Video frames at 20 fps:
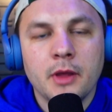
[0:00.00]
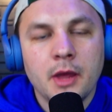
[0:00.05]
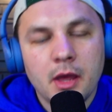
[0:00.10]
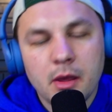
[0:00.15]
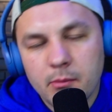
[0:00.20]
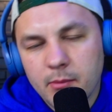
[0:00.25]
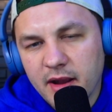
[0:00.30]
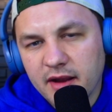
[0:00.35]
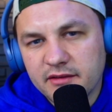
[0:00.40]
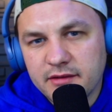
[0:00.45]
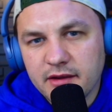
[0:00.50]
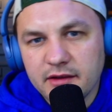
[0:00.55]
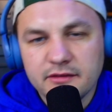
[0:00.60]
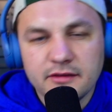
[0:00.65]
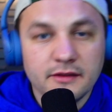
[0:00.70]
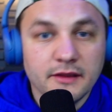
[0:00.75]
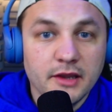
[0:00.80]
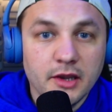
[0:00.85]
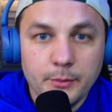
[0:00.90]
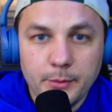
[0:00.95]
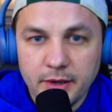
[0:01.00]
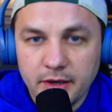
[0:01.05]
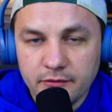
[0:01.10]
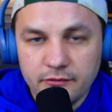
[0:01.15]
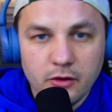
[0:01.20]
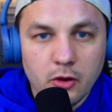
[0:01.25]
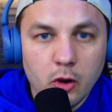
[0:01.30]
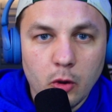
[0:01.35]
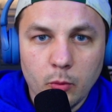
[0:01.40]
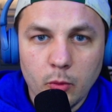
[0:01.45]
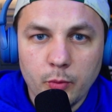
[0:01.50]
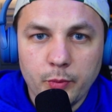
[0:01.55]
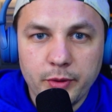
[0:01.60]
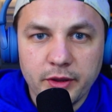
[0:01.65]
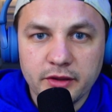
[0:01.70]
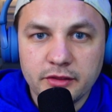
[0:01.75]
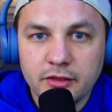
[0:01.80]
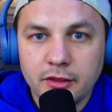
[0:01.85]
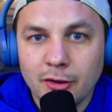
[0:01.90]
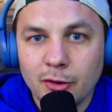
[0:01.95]
might say it's a little bit of a homer
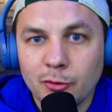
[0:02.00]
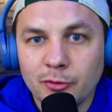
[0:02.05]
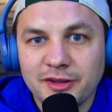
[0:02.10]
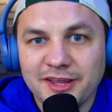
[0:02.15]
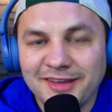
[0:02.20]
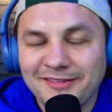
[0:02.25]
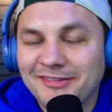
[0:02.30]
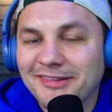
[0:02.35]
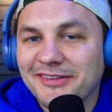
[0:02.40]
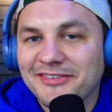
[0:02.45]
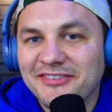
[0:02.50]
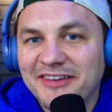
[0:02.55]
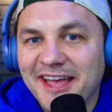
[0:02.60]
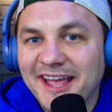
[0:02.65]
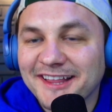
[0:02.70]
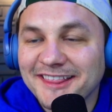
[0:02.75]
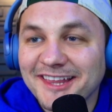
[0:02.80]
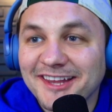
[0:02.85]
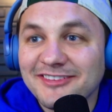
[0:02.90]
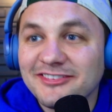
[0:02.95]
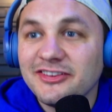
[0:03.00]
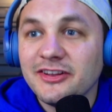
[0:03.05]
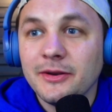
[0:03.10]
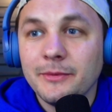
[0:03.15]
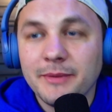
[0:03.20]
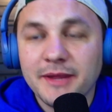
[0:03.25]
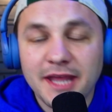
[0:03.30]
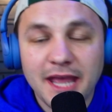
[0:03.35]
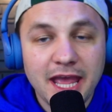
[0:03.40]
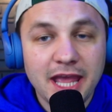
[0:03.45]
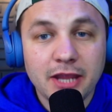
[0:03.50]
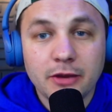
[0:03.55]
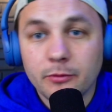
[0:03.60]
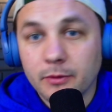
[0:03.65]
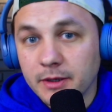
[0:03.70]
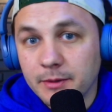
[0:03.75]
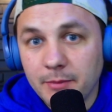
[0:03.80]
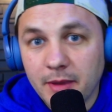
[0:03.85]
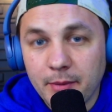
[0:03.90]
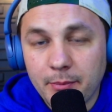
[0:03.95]
pick, though, given the fact that it's going to be a
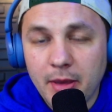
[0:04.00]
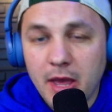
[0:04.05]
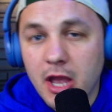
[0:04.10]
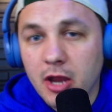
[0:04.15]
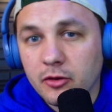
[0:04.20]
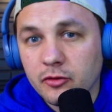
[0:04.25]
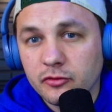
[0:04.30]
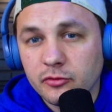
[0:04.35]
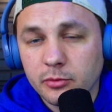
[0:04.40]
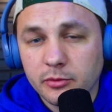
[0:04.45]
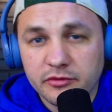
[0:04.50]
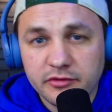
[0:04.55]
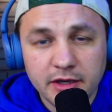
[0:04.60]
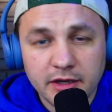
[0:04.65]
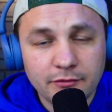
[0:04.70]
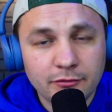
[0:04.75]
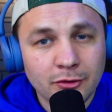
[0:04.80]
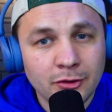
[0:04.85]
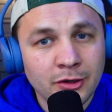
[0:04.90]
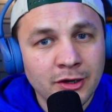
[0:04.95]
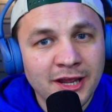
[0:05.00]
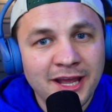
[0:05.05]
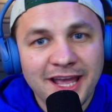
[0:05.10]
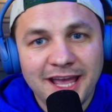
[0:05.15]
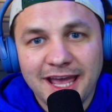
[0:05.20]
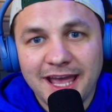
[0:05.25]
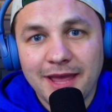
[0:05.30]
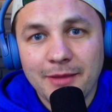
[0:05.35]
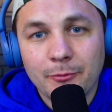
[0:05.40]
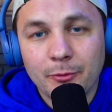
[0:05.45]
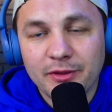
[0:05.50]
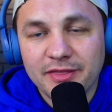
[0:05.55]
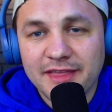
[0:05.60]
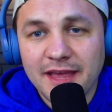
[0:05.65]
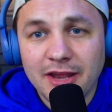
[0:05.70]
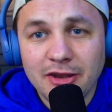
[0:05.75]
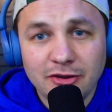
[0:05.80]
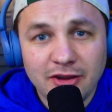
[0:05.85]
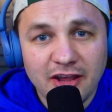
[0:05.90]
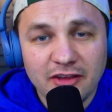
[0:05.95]
Green Bay Packers receiver. And with
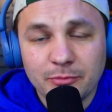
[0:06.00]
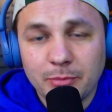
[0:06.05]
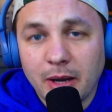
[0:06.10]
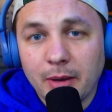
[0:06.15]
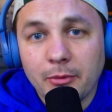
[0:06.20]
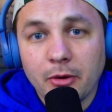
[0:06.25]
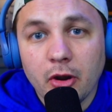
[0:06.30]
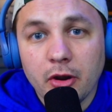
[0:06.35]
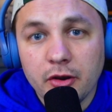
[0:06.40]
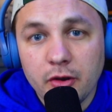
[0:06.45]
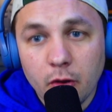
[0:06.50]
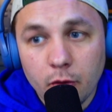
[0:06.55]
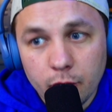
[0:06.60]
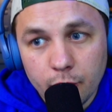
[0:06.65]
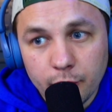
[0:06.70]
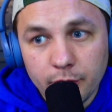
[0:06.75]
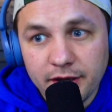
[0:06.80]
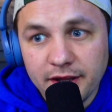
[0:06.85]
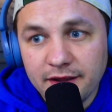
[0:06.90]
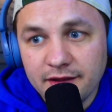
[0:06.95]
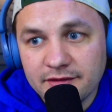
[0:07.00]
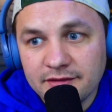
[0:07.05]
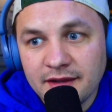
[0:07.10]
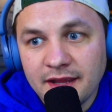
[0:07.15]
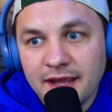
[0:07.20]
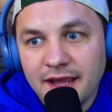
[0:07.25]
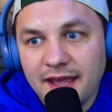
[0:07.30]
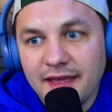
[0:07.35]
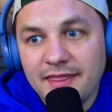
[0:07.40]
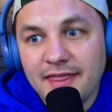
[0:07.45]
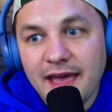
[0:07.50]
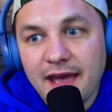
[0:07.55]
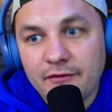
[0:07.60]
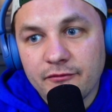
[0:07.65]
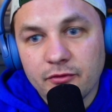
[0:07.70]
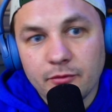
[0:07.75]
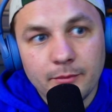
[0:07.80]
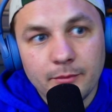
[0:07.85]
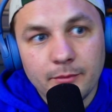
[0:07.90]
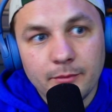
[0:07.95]
that, you guys probably already know who it is. And that,
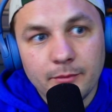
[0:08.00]
for me,